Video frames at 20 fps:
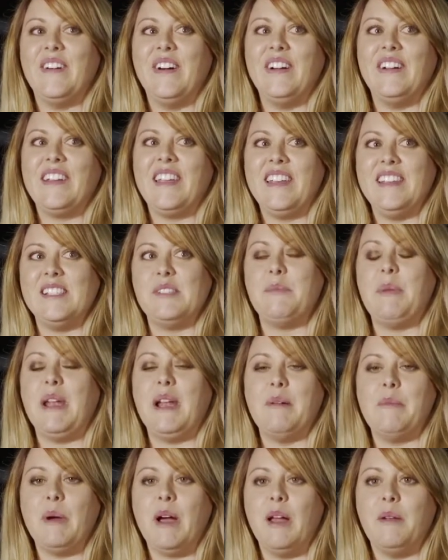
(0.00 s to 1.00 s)
he spit
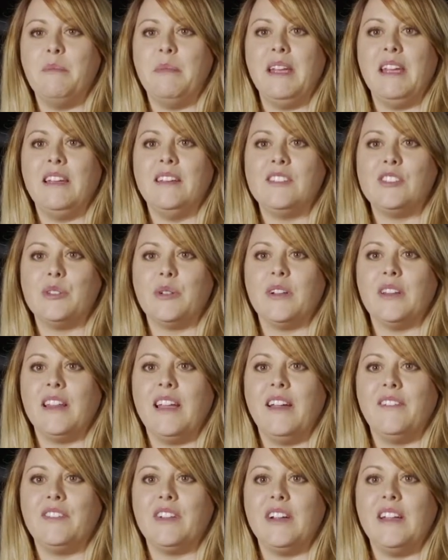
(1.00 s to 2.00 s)
up on me shortly
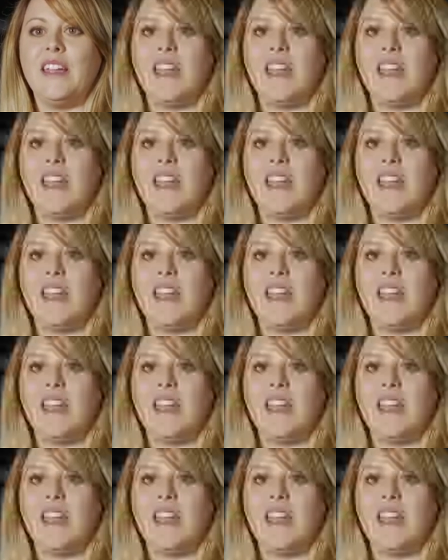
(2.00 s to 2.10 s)
after he